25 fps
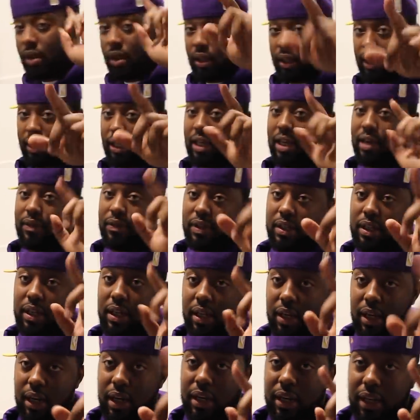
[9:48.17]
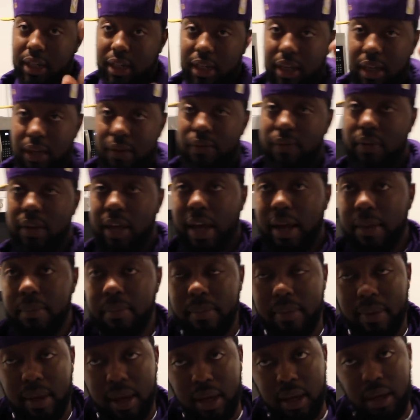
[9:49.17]
leave then leave
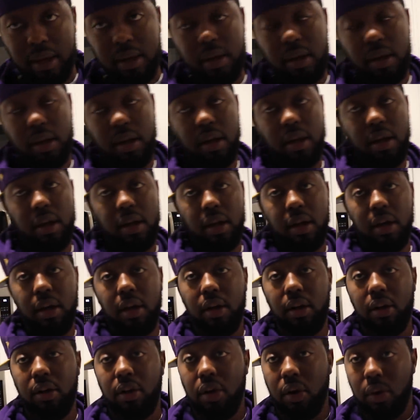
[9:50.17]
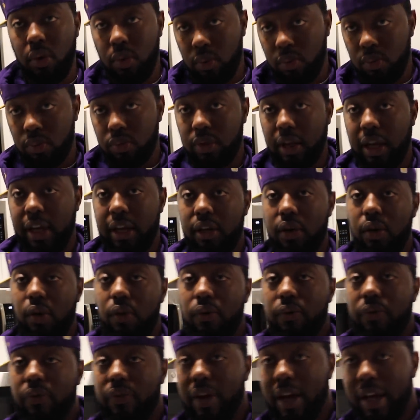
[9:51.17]
that man alone. Like
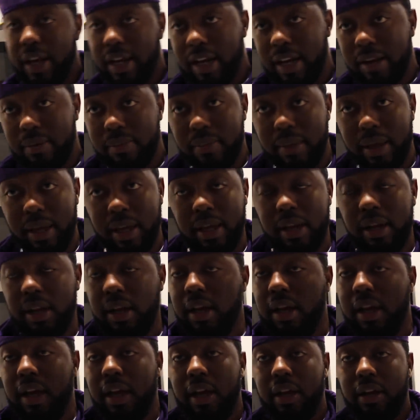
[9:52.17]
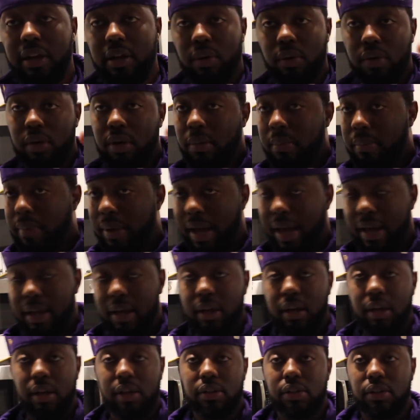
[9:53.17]
go find that man and don't come back
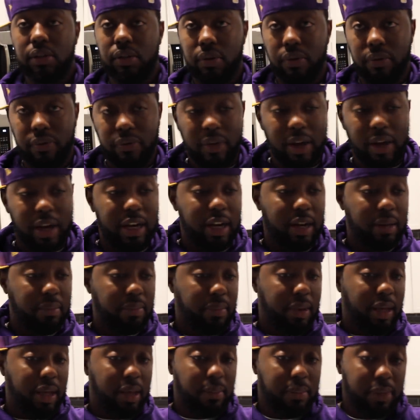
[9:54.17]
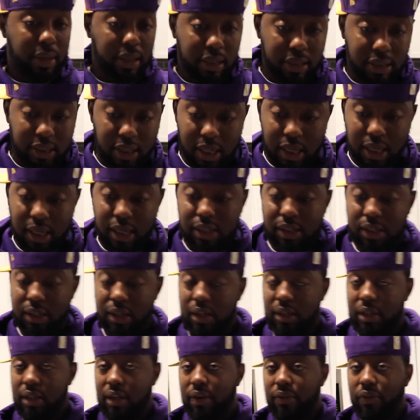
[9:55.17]
until you find that man because he is in
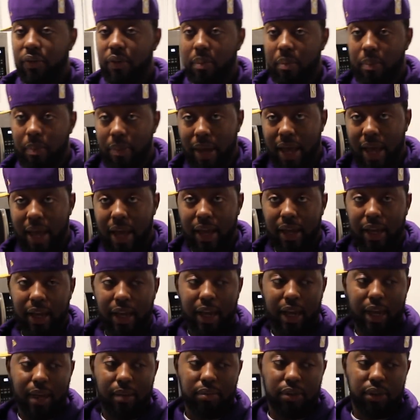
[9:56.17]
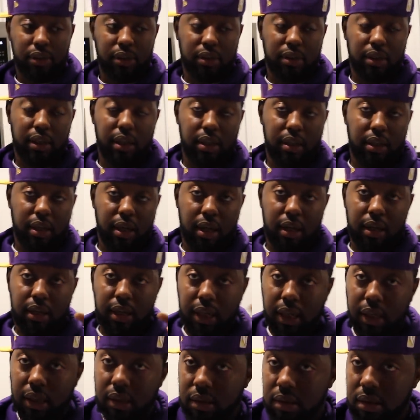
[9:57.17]
a different bag and I'm just letting y'all
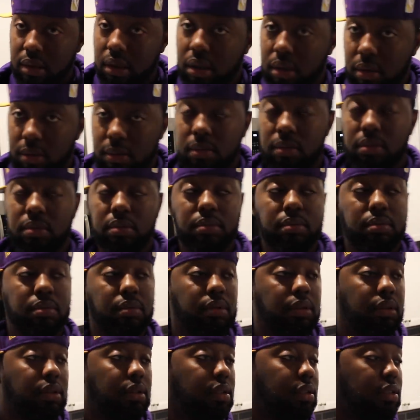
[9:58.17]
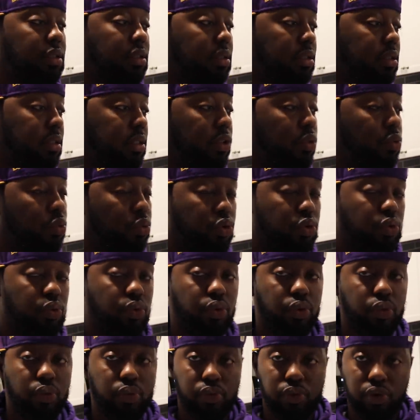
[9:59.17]
niggas know. You, you,
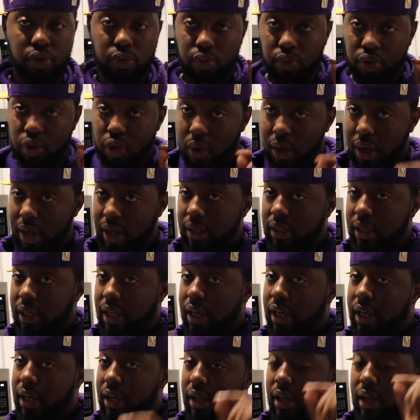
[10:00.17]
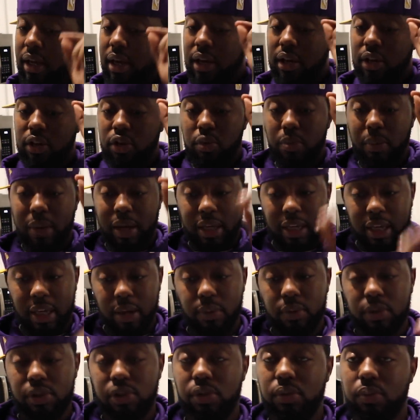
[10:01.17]
you, you go out there, you may
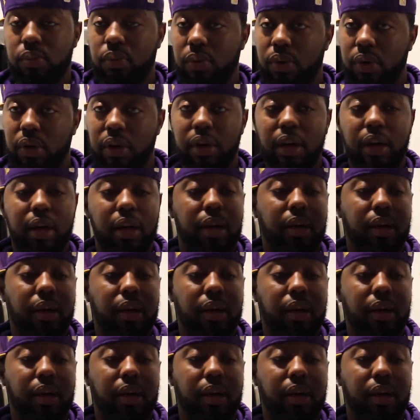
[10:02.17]
get what you want,